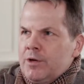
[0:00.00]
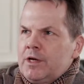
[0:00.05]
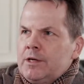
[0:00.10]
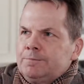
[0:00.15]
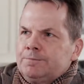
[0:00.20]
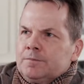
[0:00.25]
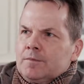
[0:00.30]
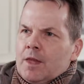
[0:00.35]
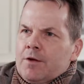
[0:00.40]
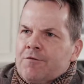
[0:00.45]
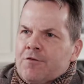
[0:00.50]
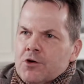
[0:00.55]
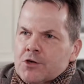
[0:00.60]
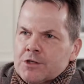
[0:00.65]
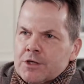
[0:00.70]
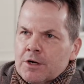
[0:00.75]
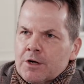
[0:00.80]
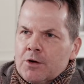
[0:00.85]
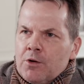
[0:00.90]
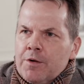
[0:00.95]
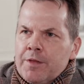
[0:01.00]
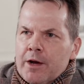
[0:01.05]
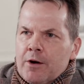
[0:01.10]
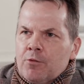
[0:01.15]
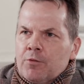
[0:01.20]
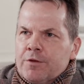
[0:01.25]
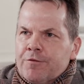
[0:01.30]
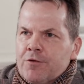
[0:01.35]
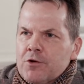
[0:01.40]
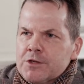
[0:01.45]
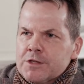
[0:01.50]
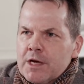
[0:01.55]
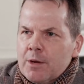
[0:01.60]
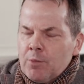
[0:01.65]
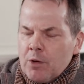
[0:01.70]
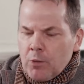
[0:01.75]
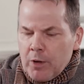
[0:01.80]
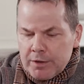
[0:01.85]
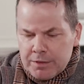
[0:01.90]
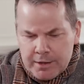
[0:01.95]
we first started going there, the first time
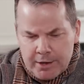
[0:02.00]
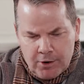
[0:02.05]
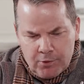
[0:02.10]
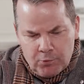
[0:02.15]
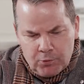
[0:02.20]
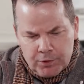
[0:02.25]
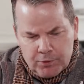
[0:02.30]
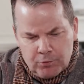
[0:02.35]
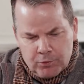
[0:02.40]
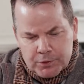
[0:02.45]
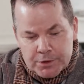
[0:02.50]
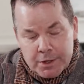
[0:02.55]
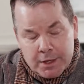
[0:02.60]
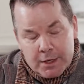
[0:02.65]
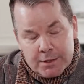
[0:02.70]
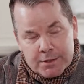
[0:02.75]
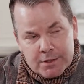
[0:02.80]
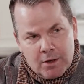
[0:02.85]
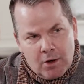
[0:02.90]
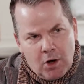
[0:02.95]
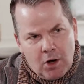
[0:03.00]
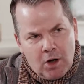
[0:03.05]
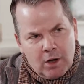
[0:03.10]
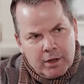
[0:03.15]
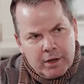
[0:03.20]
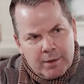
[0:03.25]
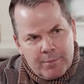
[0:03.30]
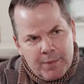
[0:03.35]
we went there with the kids in the hall, and